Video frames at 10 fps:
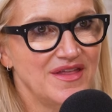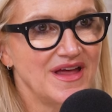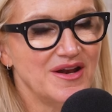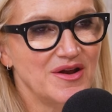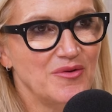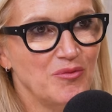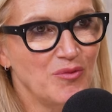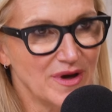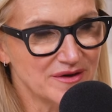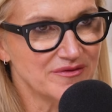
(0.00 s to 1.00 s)
that
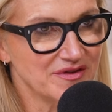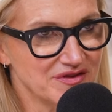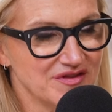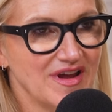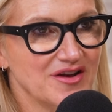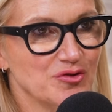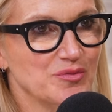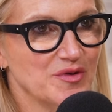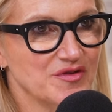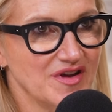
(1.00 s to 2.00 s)
one of the
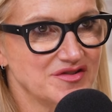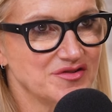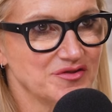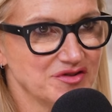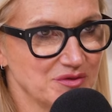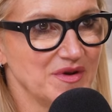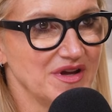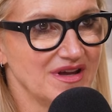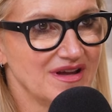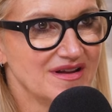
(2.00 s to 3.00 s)
standard procedures should
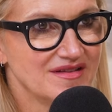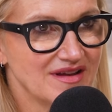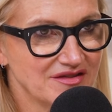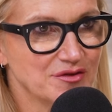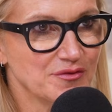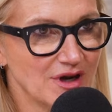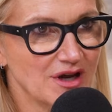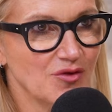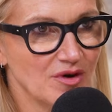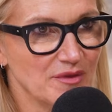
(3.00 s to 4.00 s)
be test your freaking